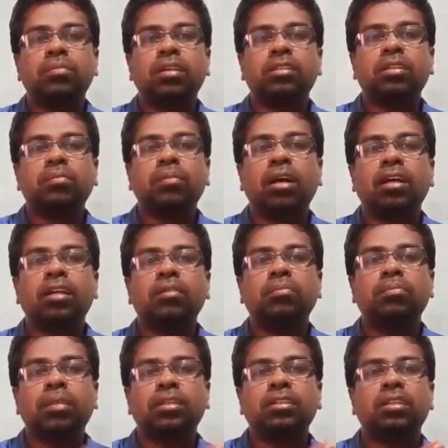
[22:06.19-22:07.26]
Practice makes
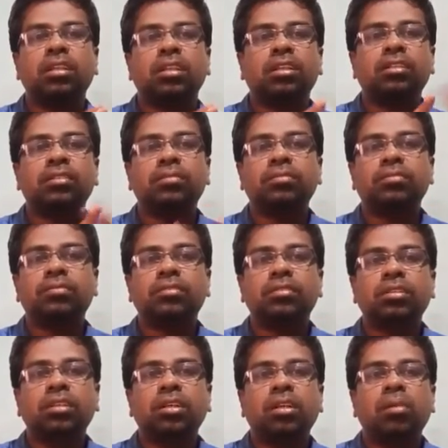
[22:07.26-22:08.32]
a man best.
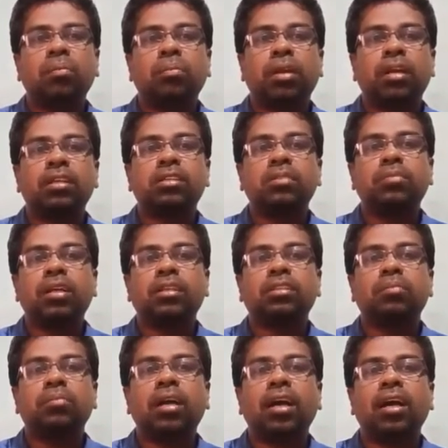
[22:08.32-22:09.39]

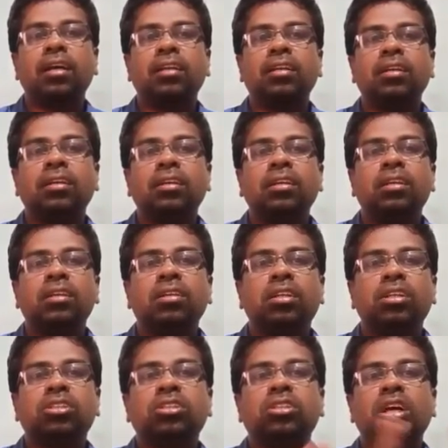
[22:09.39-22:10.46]
Practice makes a man
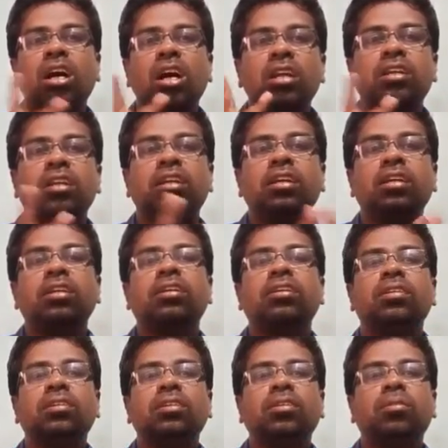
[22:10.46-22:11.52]

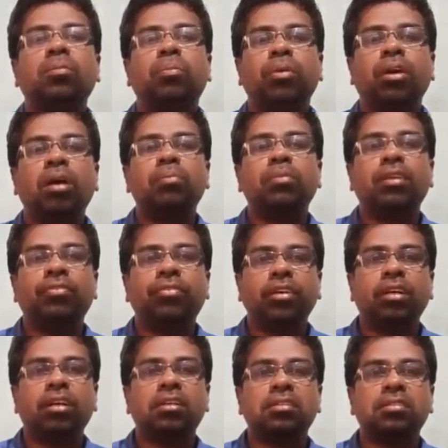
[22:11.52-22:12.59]
extraordinary,
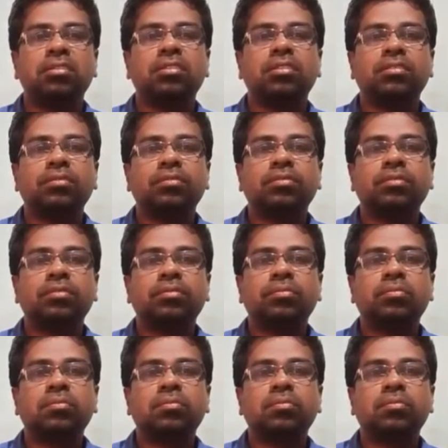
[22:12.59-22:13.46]
prominent figures.